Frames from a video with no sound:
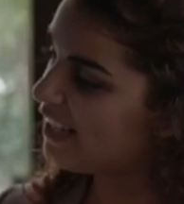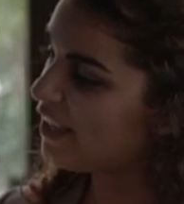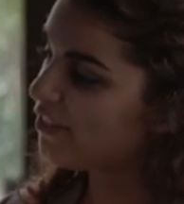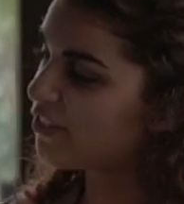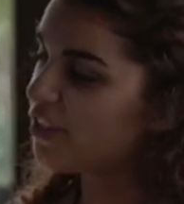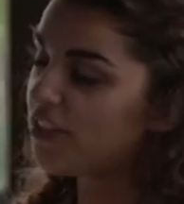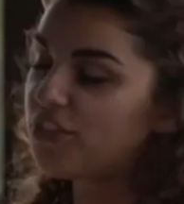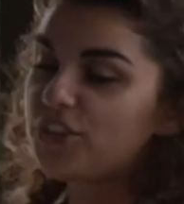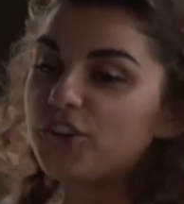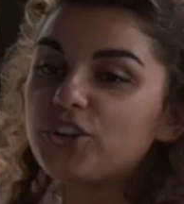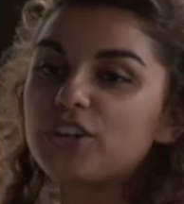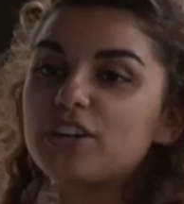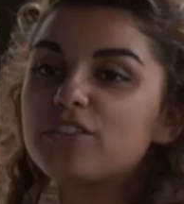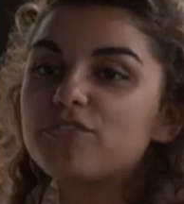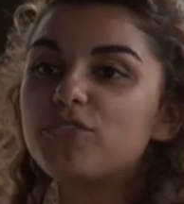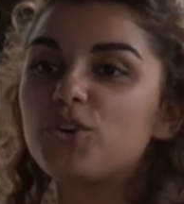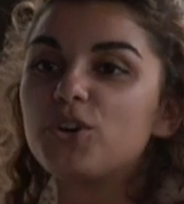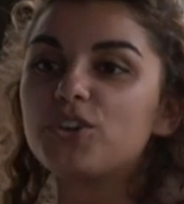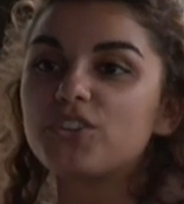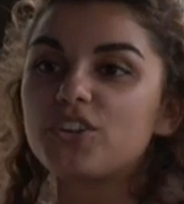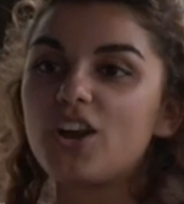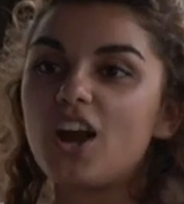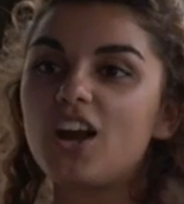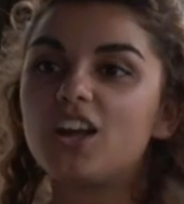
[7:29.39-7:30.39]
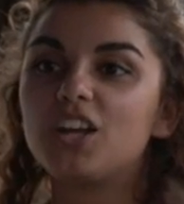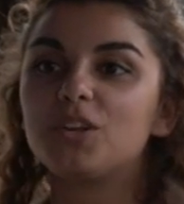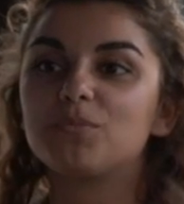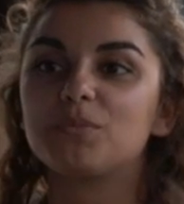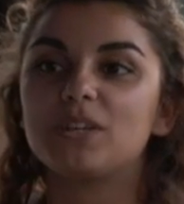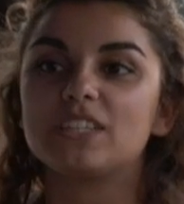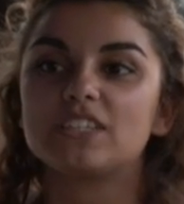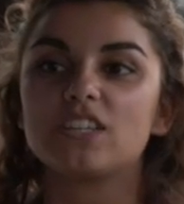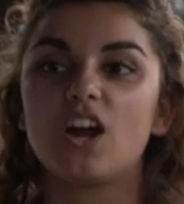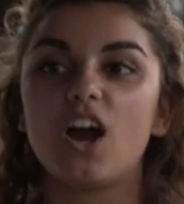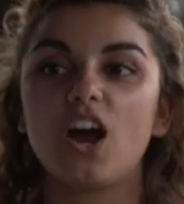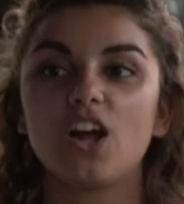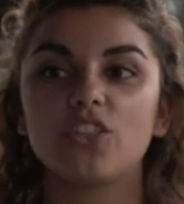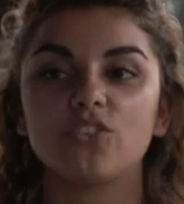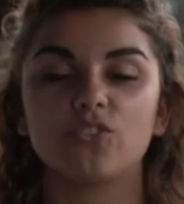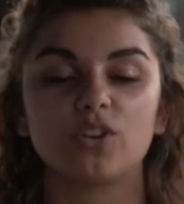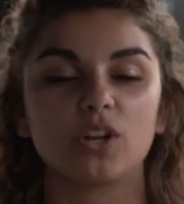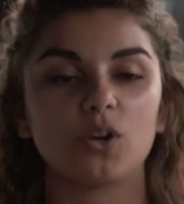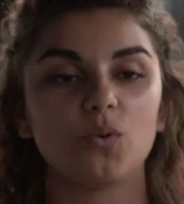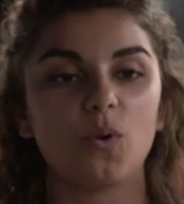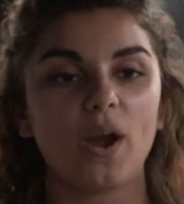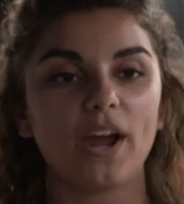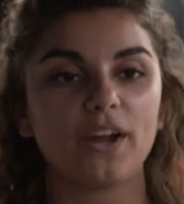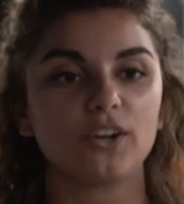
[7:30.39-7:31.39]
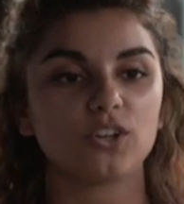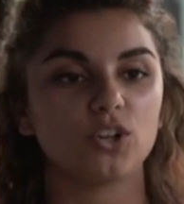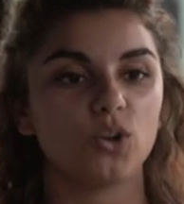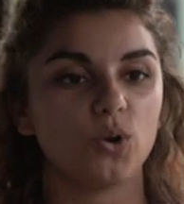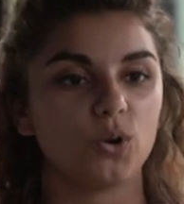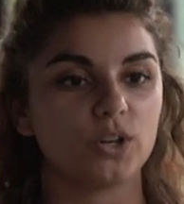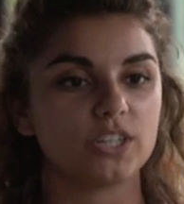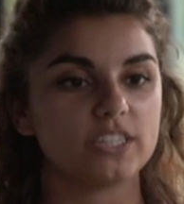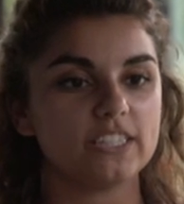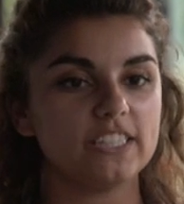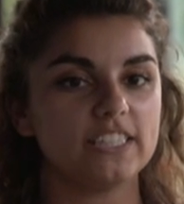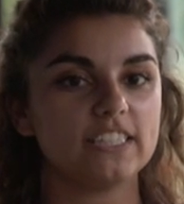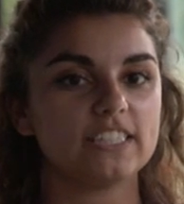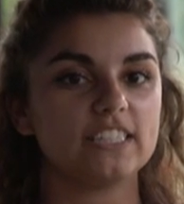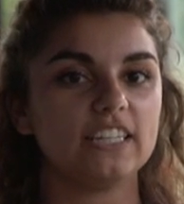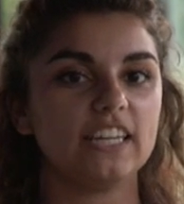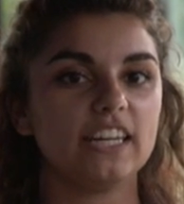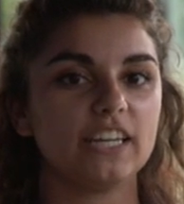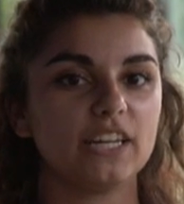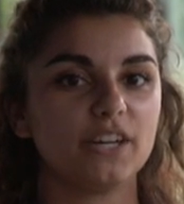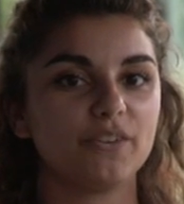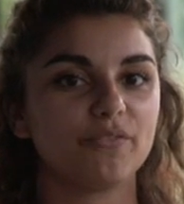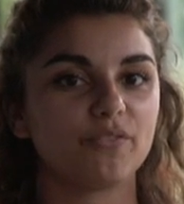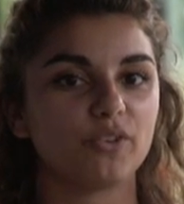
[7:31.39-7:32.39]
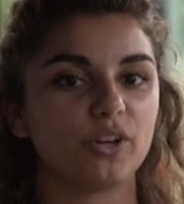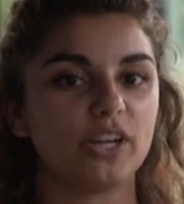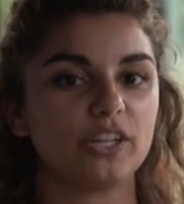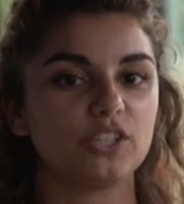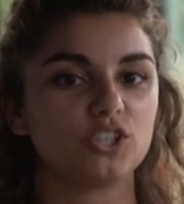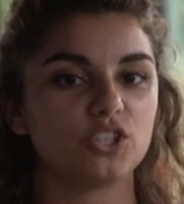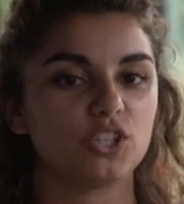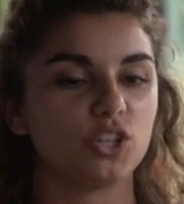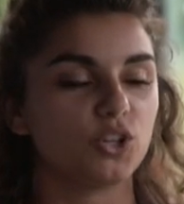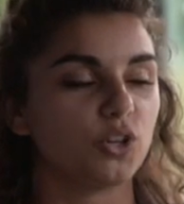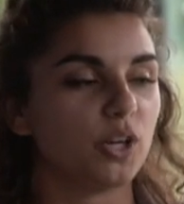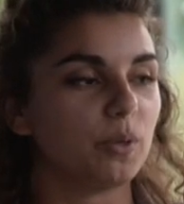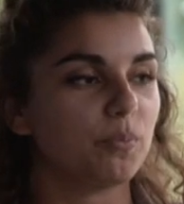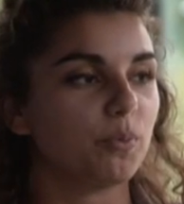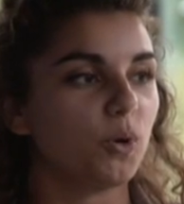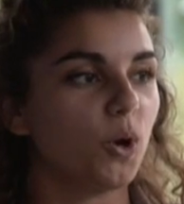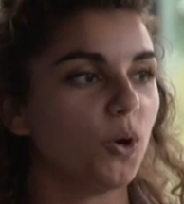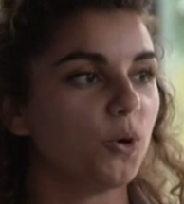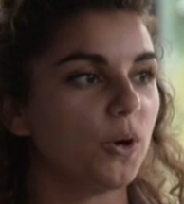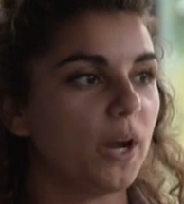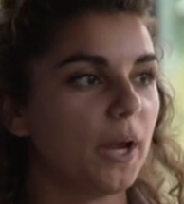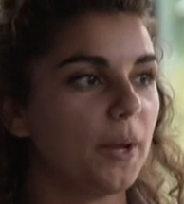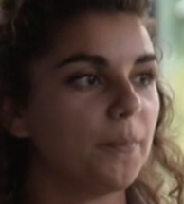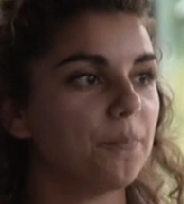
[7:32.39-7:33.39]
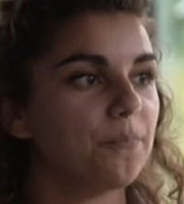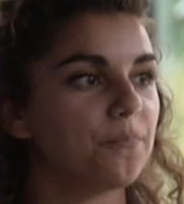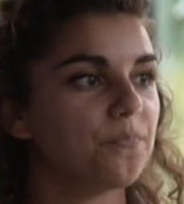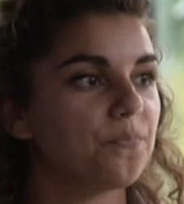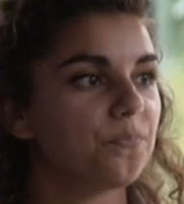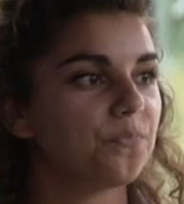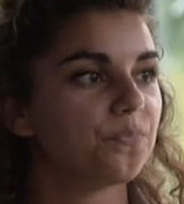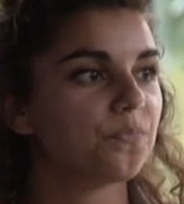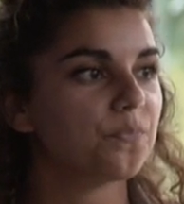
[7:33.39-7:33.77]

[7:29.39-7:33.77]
The third and fourth column lists all the required courses needed for each degree program,